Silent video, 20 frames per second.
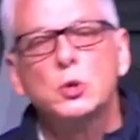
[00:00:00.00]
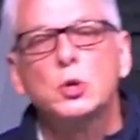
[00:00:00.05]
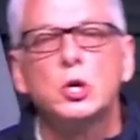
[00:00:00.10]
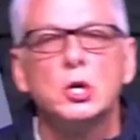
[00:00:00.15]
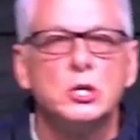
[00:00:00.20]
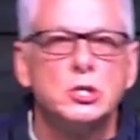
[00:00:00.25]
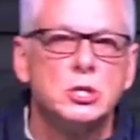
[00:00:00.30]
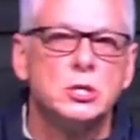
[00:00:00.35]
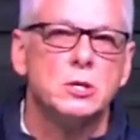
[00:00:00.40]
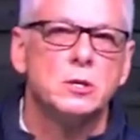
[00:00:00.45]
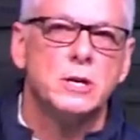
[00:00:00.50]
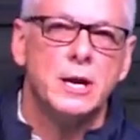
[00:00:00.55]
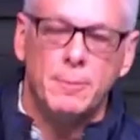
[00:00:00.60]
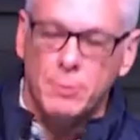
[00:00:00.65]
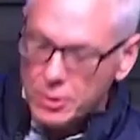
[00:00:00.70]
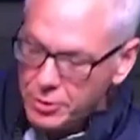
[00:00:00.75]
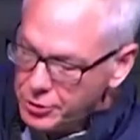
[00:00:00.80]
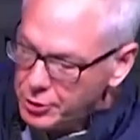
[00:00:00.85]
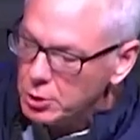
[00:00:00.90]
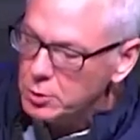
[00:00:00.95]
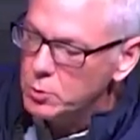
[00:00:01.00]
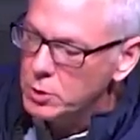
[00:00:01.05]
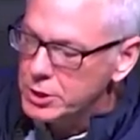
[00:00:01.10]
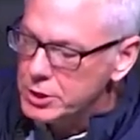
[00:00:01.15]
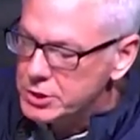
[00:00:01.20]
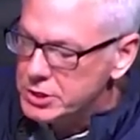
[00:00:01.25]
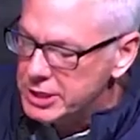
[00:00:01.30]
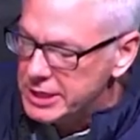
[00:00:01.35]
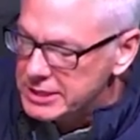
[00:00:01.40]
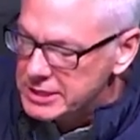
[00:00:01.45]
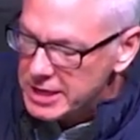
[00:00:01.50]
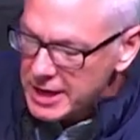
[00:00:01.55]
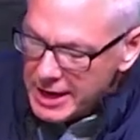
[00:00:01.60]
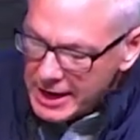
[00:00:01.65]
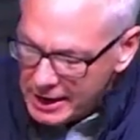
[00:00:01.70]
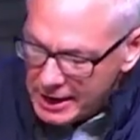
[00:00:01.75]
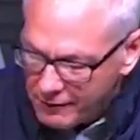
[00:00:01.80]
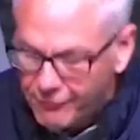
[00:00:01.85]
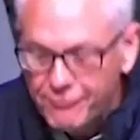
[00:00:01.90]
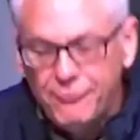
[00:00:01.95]
do good to your neighbor. The third one is this:
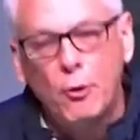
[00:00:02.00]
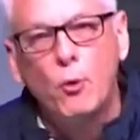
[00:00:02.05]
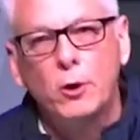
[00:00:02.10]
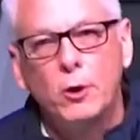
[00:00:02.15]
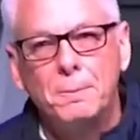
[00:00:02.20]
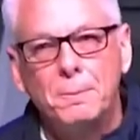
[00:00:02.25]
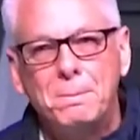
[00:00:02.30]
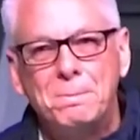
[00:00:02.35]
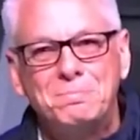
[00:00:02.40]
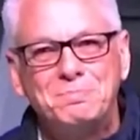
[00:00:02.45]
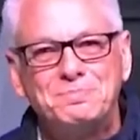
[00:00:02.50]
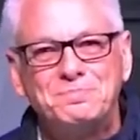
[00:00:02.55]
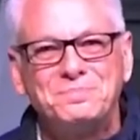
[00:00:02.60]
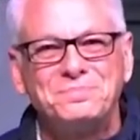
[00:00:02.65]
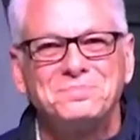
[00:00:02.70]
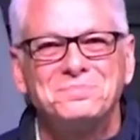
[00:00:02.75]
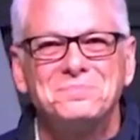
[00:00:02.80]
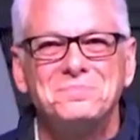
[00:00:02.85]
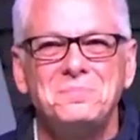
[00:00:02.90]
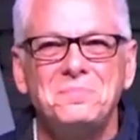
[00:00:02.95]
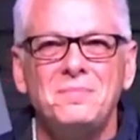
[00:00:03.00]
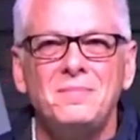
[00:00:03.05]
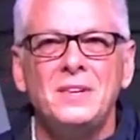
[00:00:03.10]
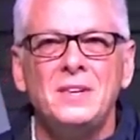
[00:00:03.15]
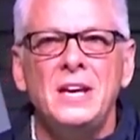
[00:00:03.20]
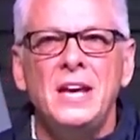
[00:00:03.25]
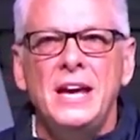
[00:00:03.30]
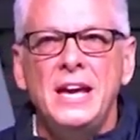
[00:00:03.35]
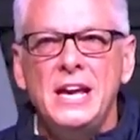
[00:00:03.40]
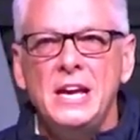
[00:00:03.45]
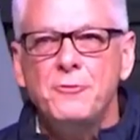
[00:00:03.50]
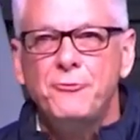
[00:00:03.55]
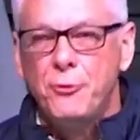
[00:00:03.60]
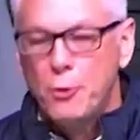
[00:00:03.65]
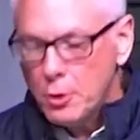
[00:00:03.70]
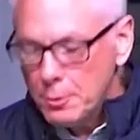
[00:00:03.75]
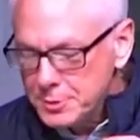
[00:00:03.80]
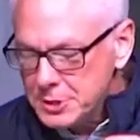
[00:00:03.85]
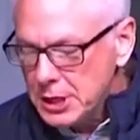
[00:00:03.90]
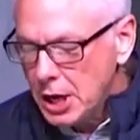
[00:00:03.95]
inform.
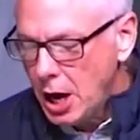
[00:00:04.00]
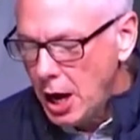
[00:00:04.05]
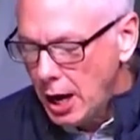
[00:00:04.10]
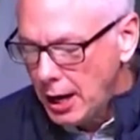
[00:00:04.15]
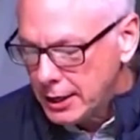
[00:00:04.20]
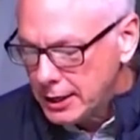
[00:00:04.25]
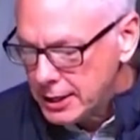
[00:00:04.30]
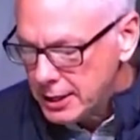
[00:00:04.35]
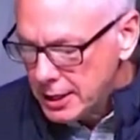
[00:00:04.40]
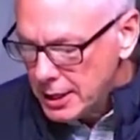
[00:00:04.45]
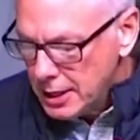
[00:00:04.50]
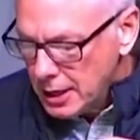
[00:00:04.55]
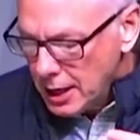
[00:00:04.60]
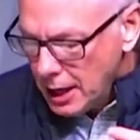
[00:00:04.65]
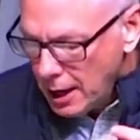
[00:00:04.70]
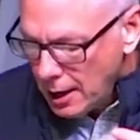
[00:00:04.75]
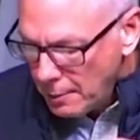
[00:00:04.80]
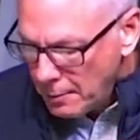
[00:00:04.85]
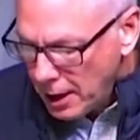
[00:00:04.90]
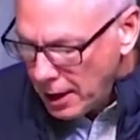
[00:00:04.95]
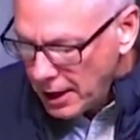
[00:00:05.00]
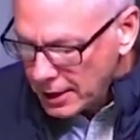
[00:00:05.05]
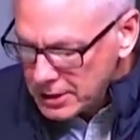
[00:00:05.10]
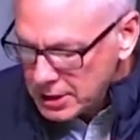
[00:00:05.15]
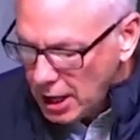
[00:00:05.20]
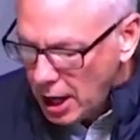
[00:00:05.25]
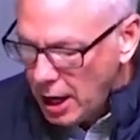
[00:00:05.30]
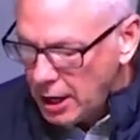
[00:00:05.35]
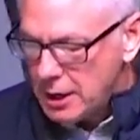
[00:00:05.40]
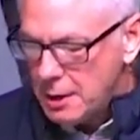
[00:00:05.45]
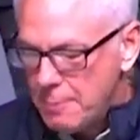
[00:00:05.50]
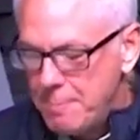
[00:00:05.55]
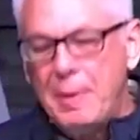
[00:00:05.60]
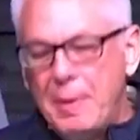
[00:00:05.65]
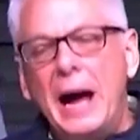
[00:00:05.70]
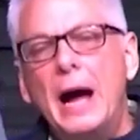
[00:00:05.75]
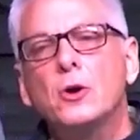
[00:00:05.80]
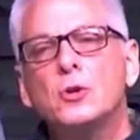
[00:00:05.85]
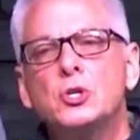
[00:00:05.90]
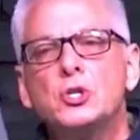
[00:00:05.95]
Inform, talk
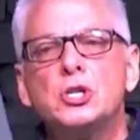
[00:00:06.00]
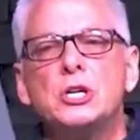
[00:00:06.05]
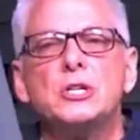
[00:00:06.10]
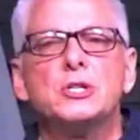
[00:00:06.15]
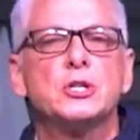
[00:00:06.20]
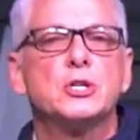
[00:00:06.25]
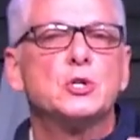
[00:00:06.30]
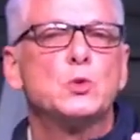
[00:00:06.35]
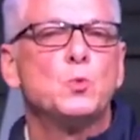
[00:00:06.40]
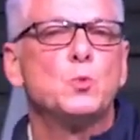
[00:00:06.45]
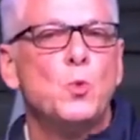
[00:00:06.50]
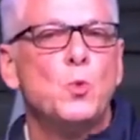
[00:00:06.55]
about Jesus